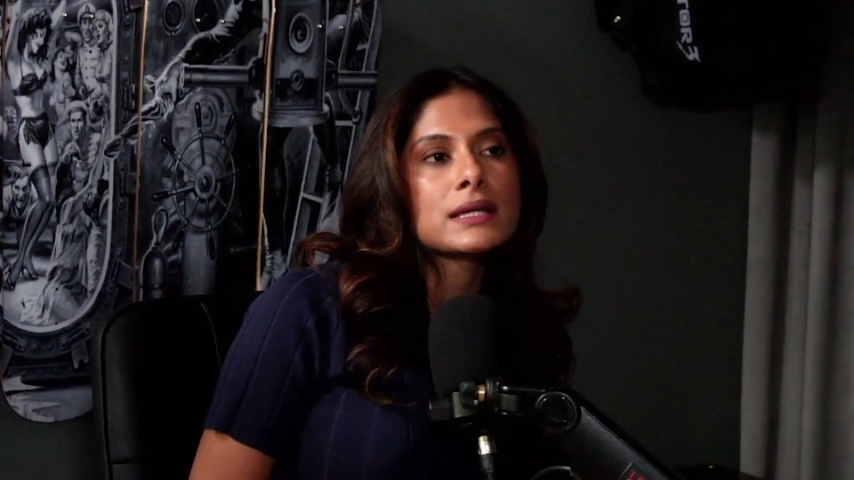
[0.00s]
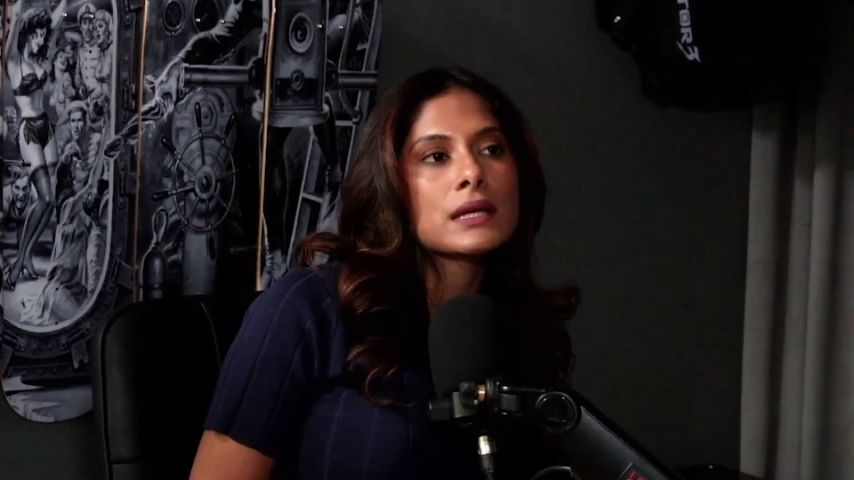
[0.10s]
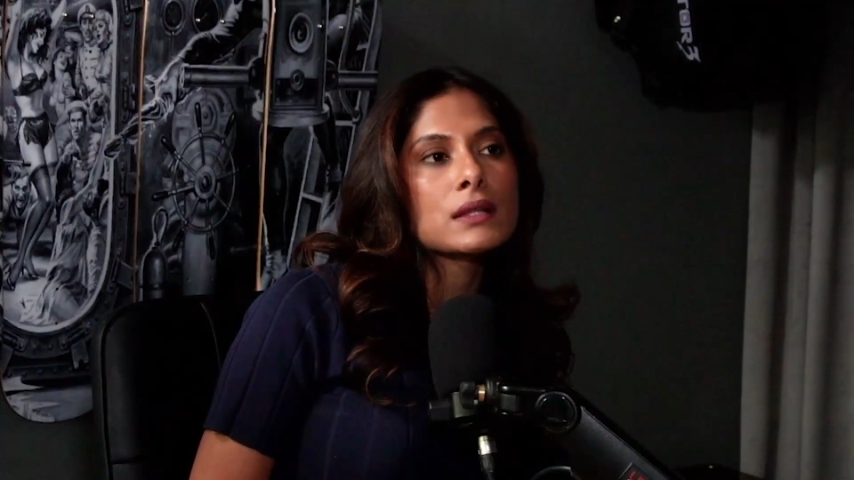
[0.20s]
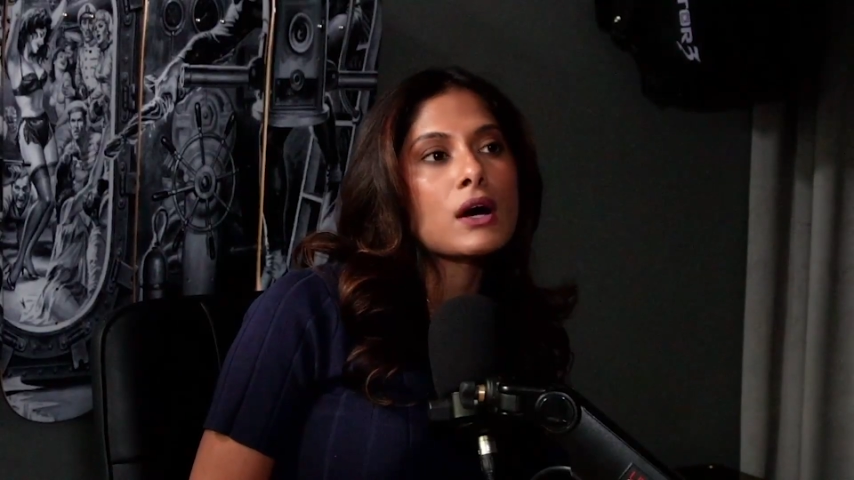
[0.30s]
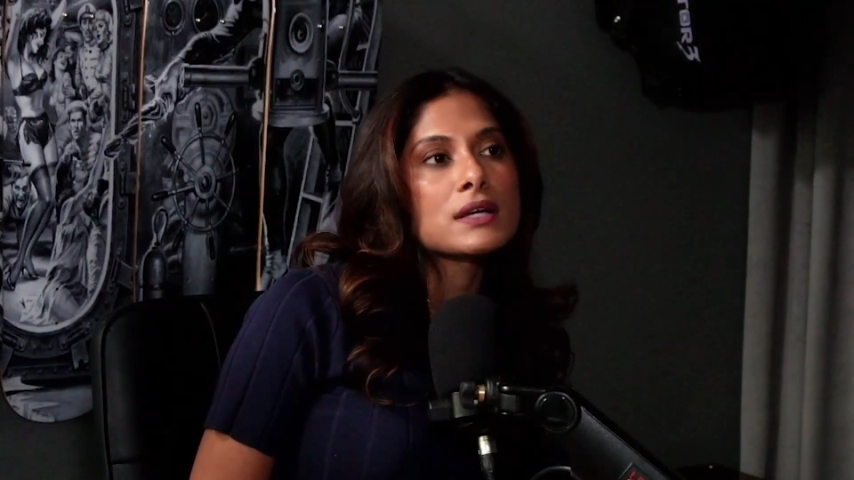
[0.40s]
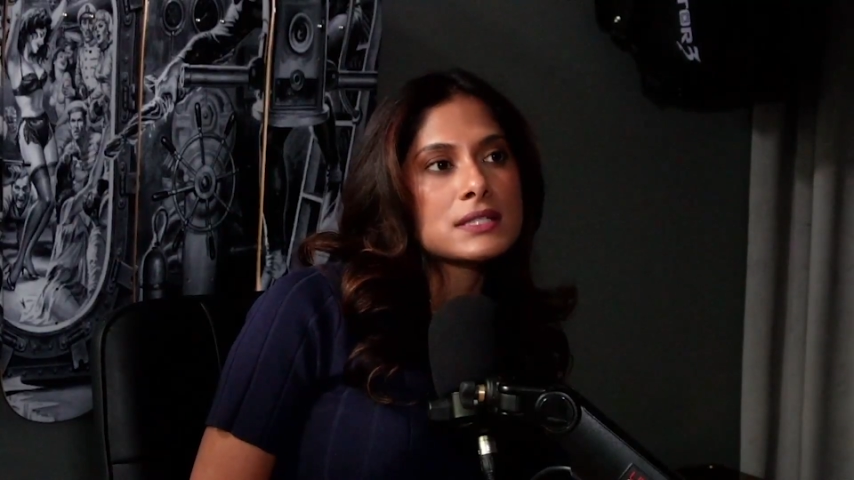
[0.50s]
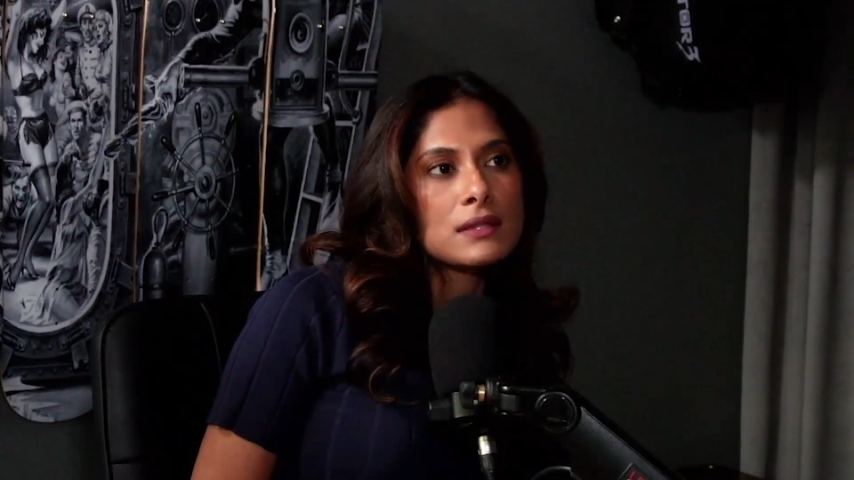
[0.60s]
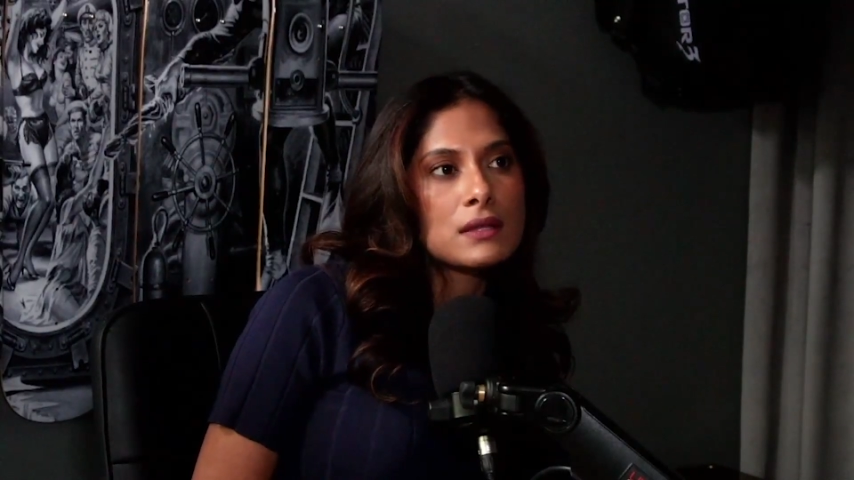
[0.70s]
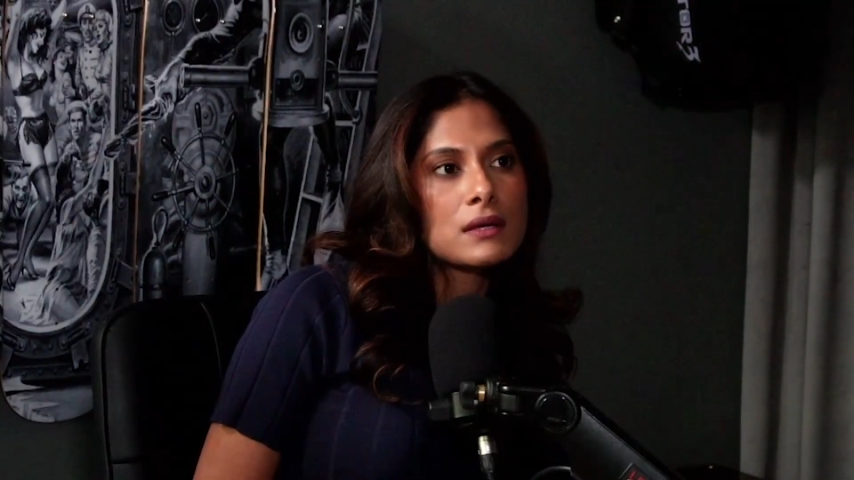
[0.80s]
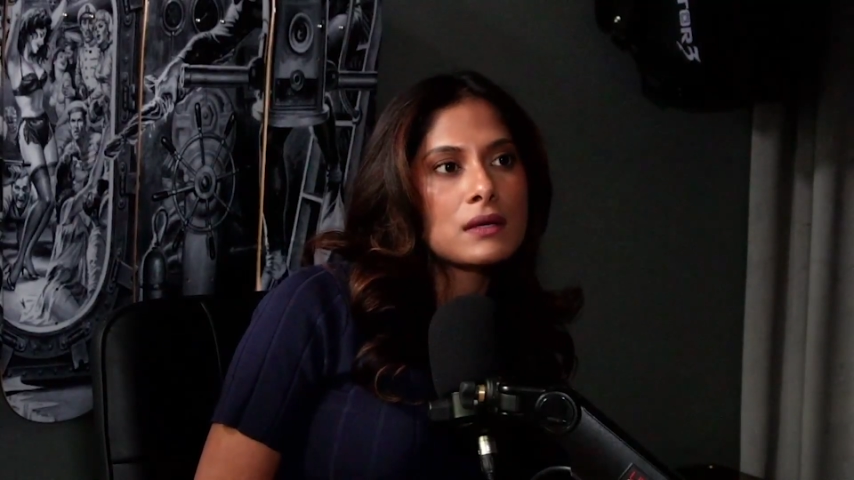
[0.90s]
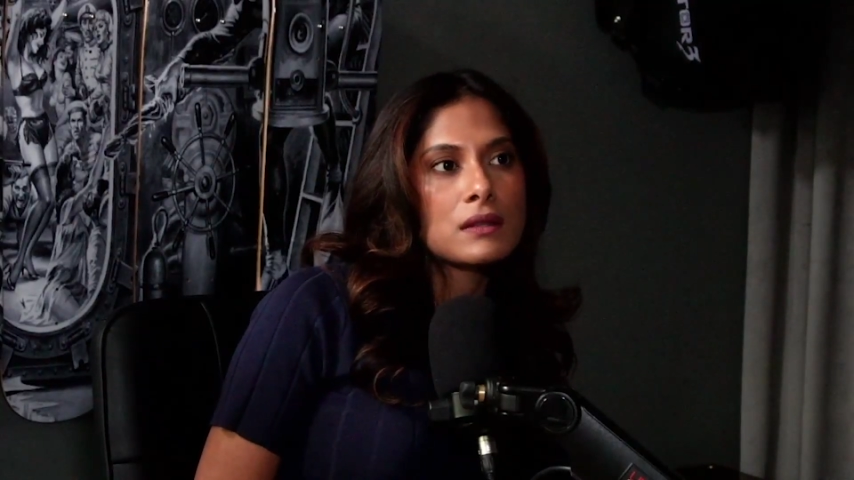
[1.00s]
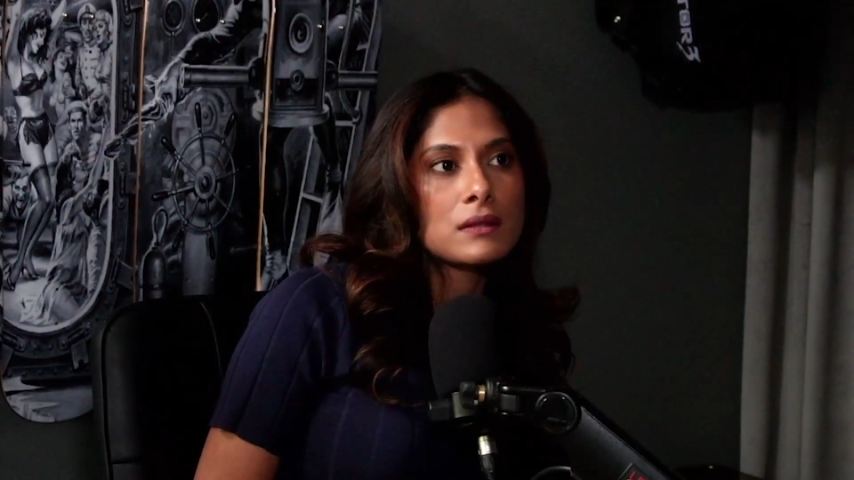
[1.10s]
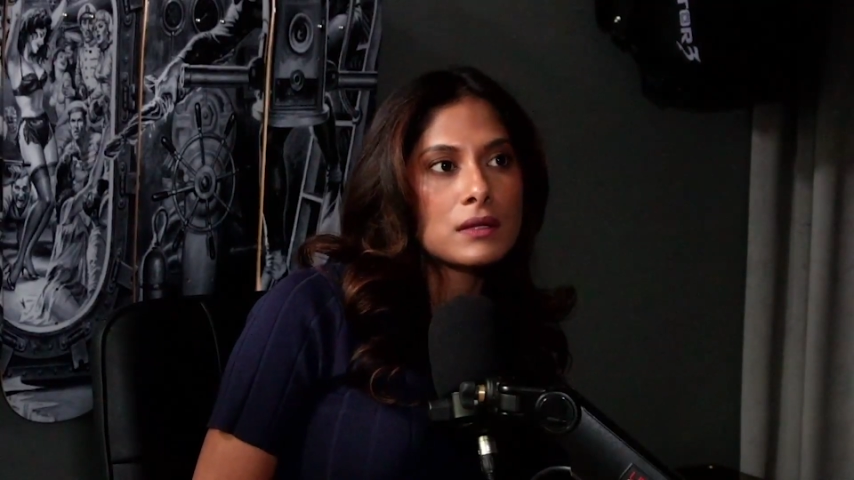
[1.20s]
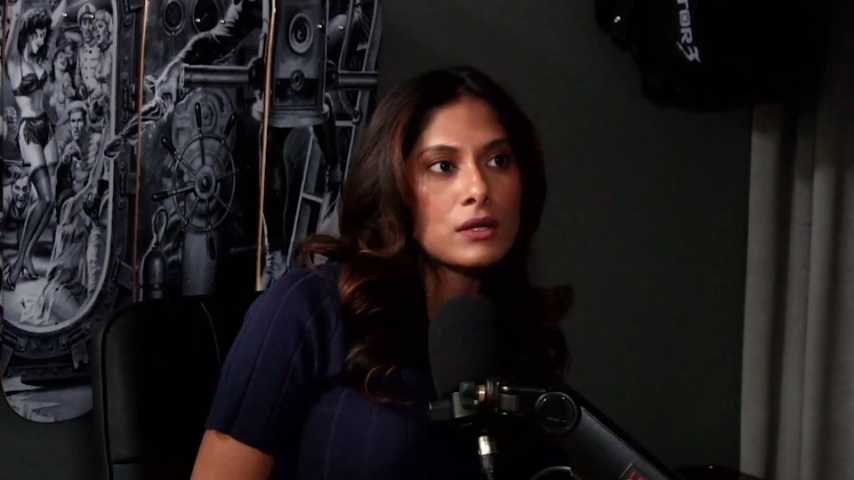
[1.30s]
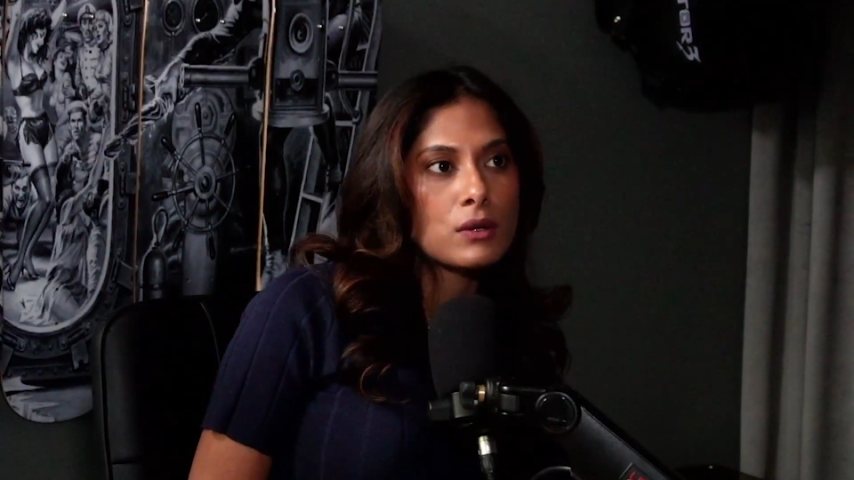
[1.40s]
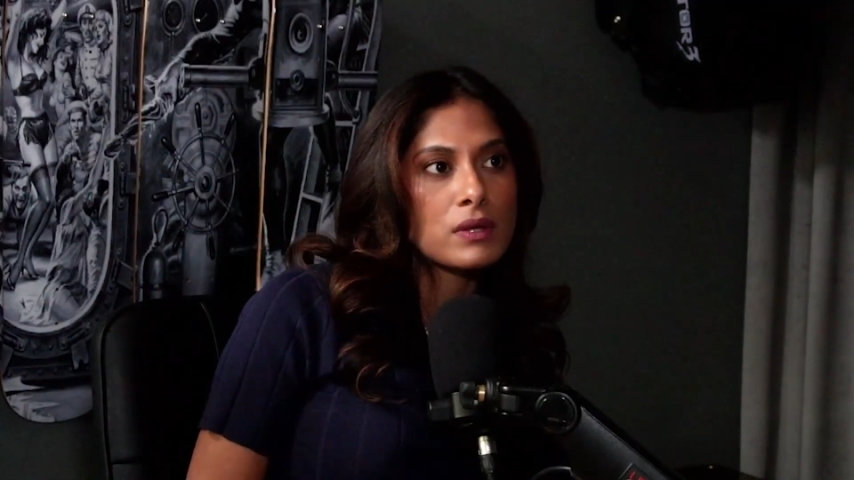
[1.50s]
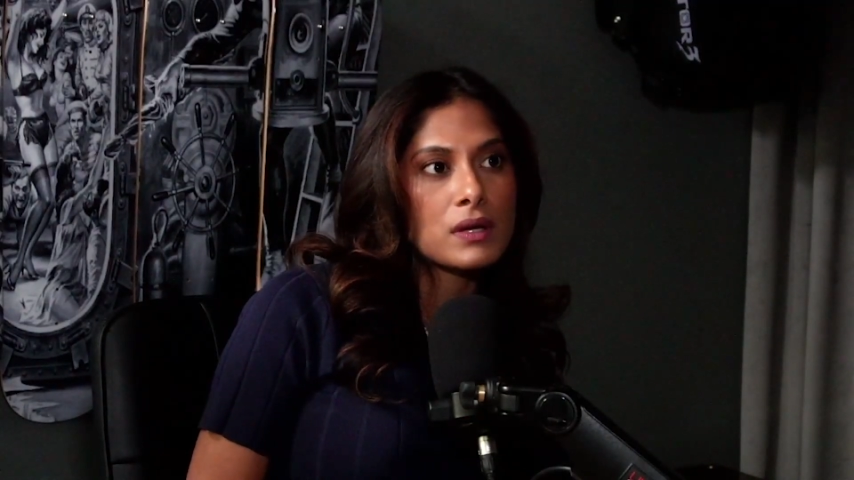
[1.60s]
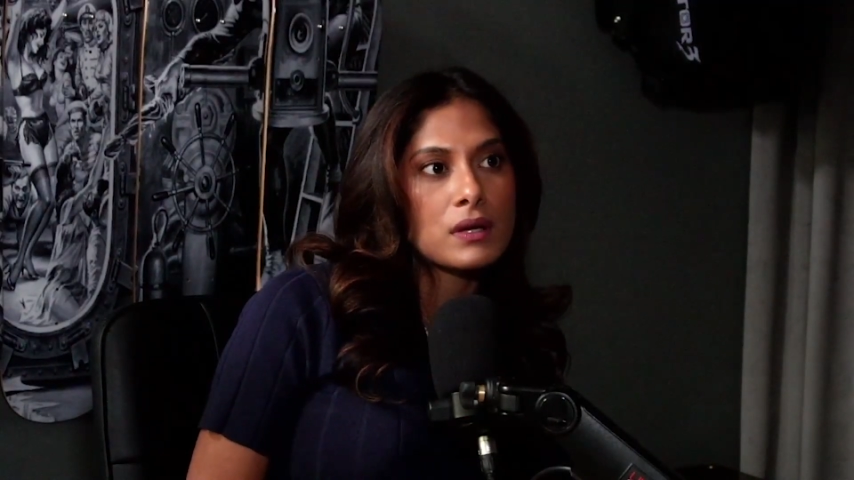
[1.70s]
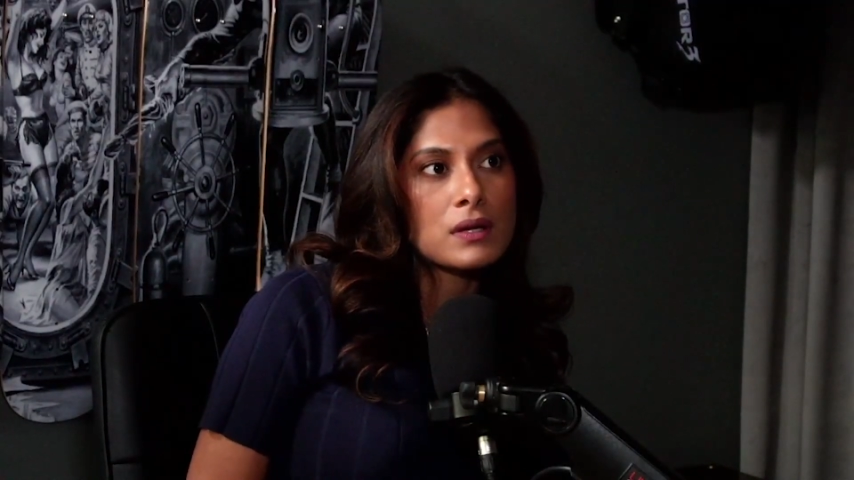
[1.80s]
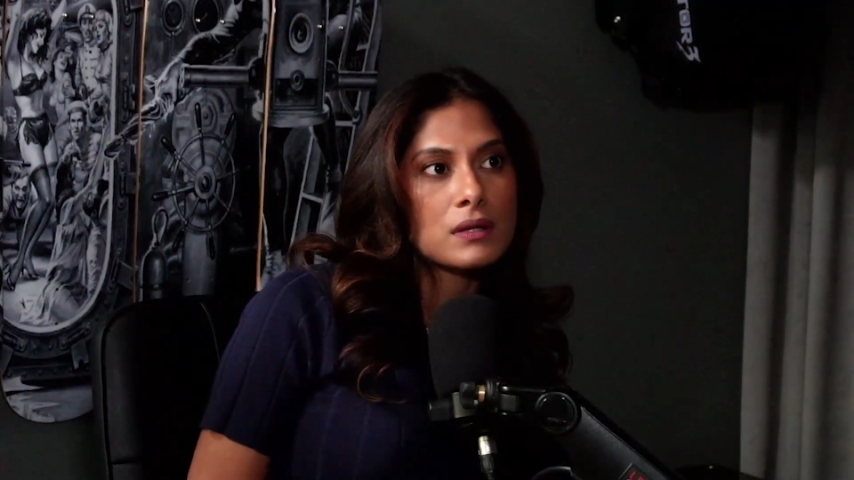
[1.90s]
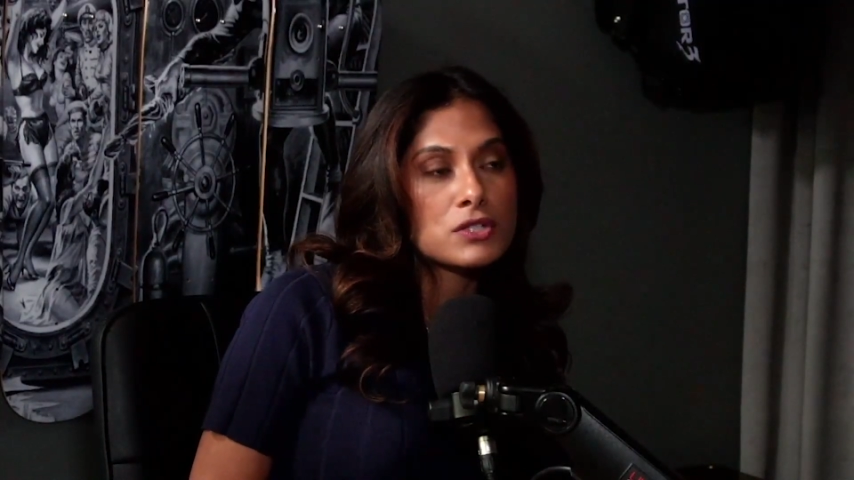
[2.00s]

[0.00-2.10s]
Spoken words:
to get lost in the